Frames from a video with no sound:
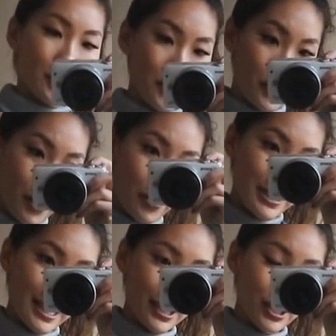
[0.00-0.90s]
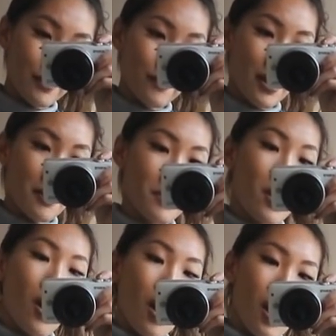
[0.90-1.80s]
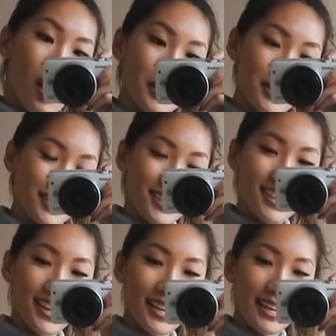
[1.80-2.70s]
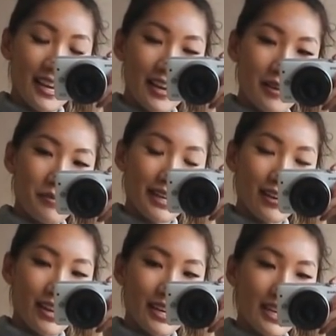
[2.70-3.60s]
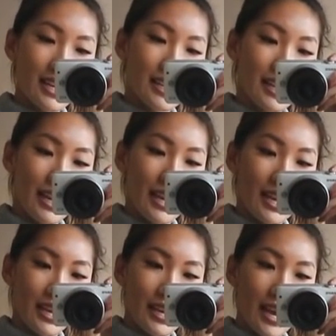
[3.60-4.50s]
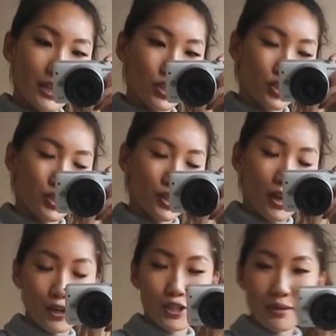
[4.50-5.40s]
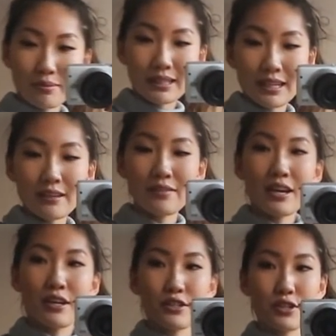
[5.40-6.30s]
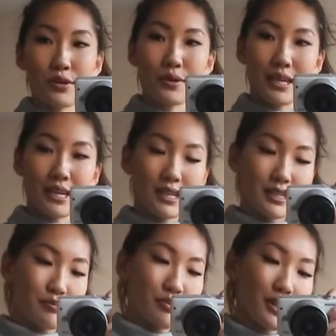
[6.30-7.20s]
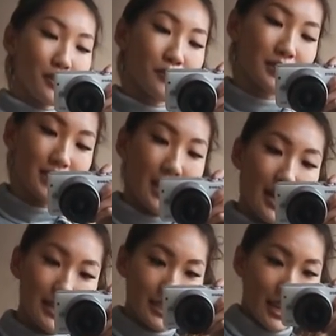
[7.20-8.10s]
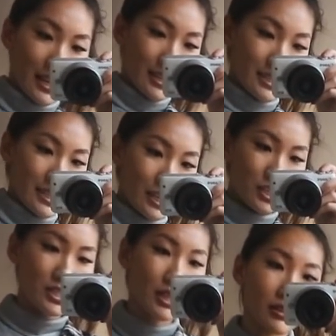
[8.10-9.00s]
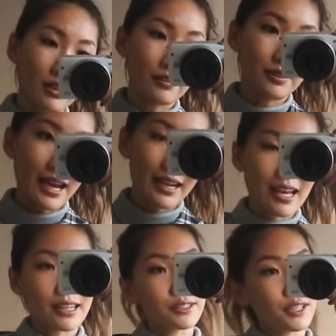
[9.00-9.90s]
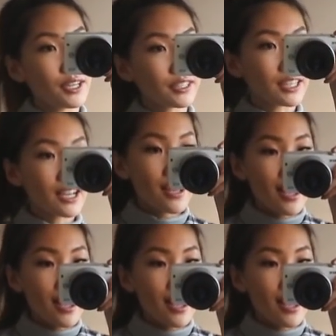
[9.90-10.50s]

years ago. It's actually from Hollister, and um, I got it in a extra large, I believe. So it is pretty oversized, and I just love that kind of look.